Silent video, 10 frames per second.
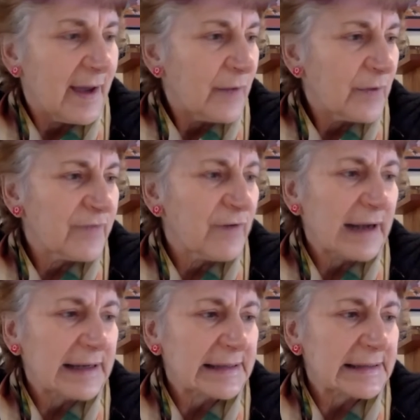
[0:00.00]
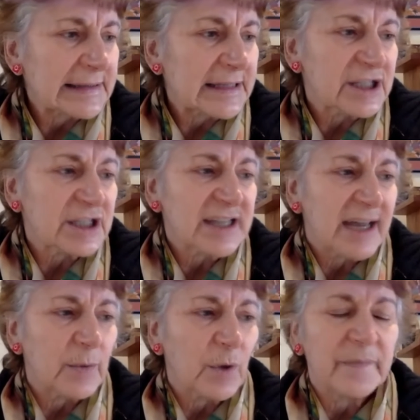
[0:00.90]
We've run kitchen
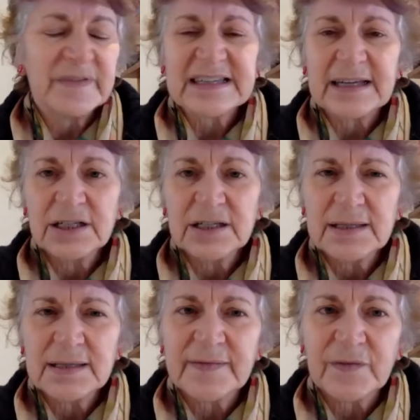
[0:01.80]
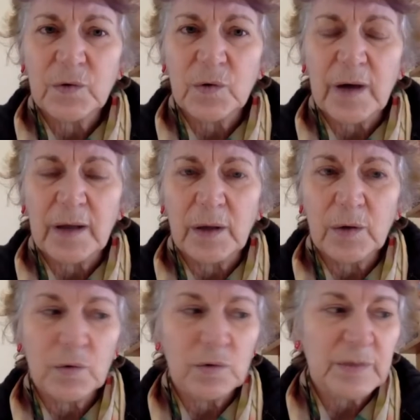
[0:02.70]
table conversations for our
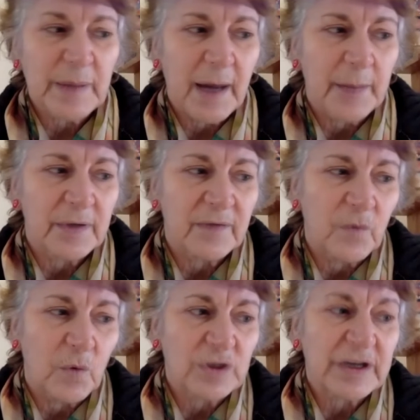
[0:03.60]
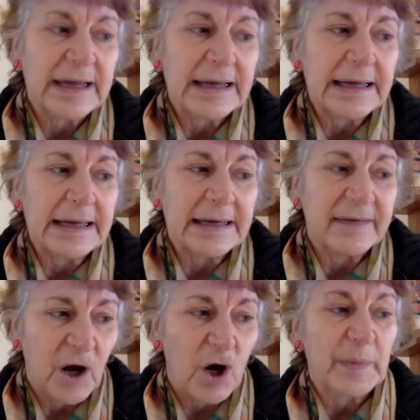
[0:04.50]
local Department of Water,
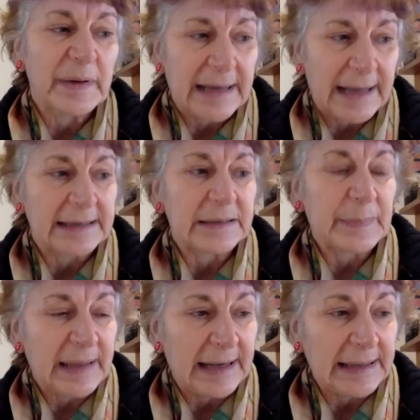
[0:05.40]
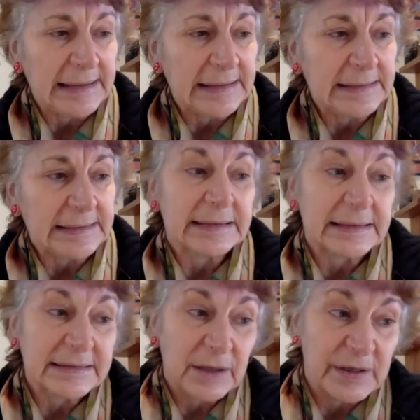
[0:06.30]
Environment, Land and Planning,
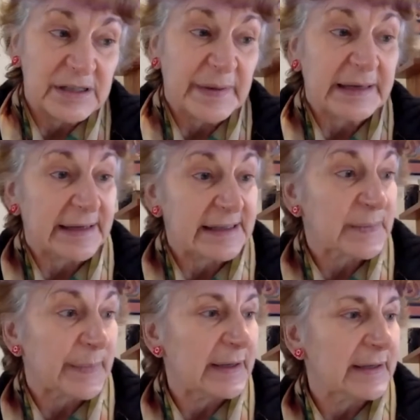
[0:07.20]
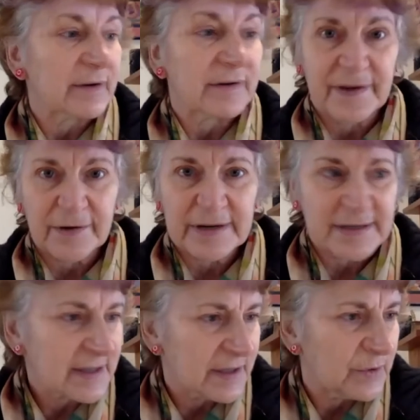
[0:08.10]
and Tony's been guest speaker at
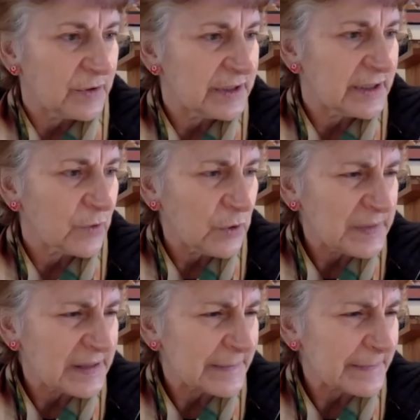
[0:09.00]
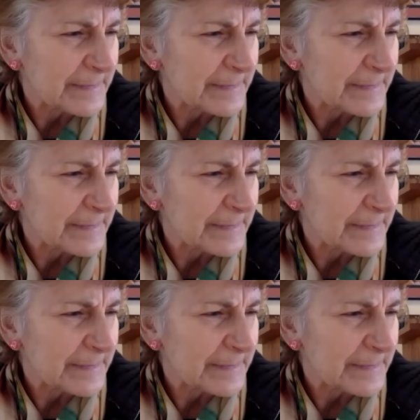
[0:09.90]
various community groups.